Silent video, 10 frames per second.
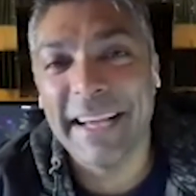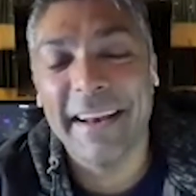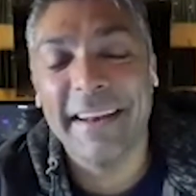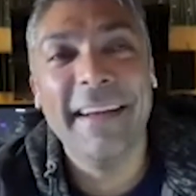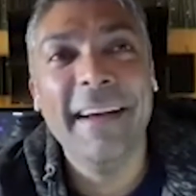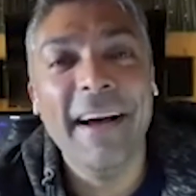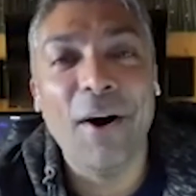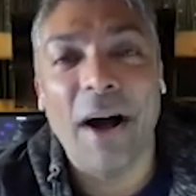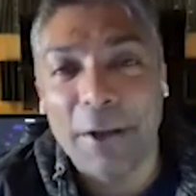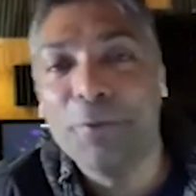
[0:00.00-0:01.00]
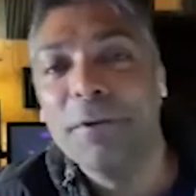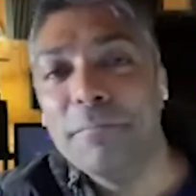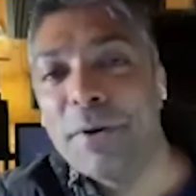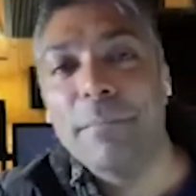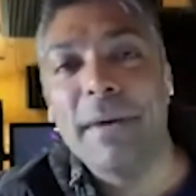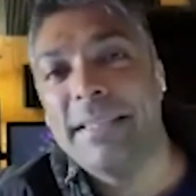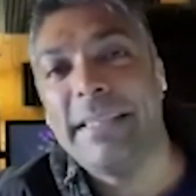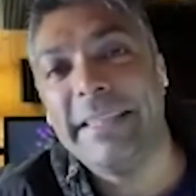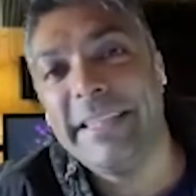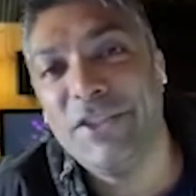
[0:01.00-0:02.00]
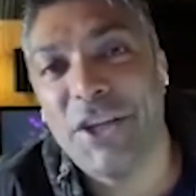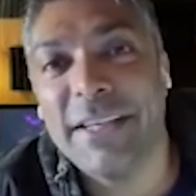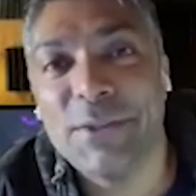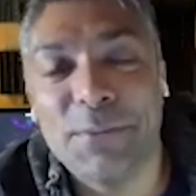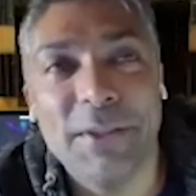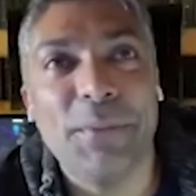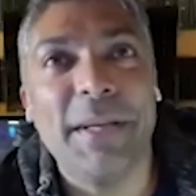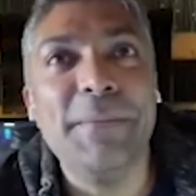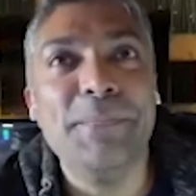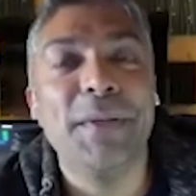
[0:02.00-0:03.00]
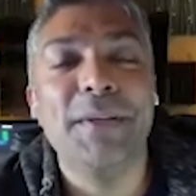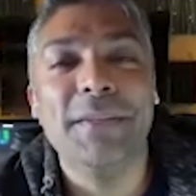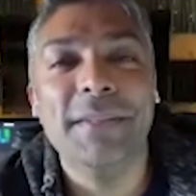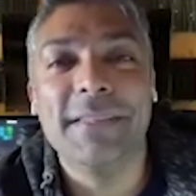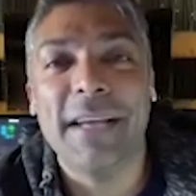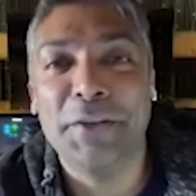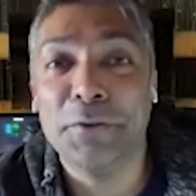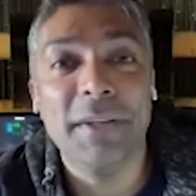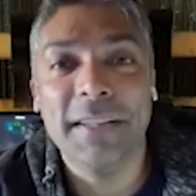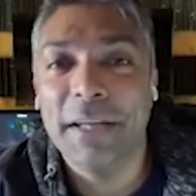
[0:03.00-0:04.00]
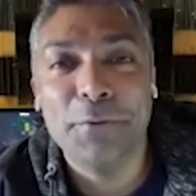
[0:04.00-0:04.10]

And I couldn't bring my CDJs with me because I knew that they